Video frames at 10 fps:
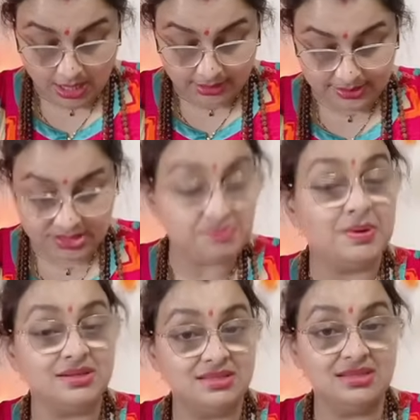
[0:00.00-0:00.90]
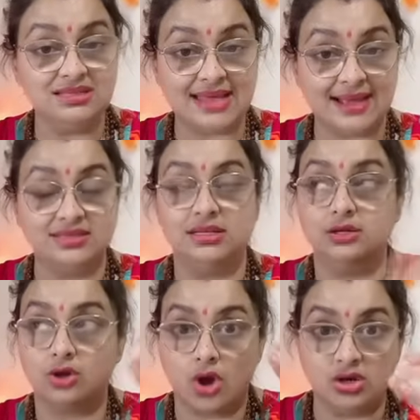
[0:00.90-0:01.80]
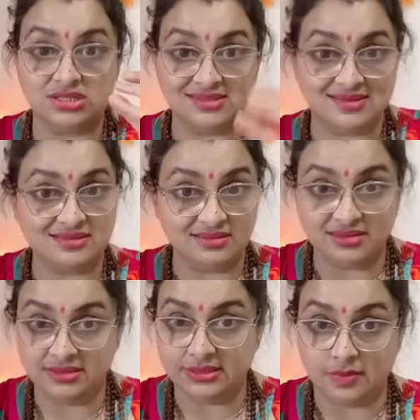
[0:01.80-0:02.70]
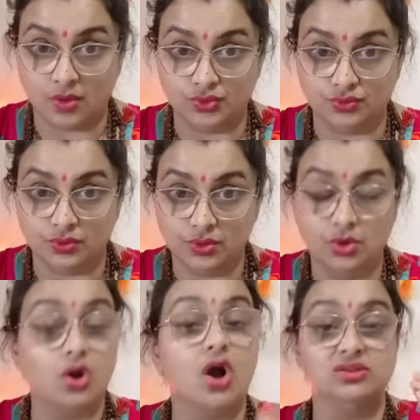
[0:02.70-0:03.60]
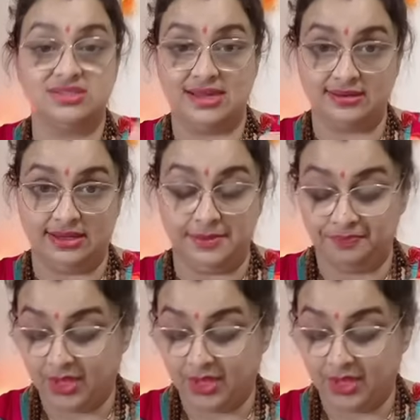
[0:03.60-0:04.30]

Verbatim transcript: this person is actually constantly thinking about you constantly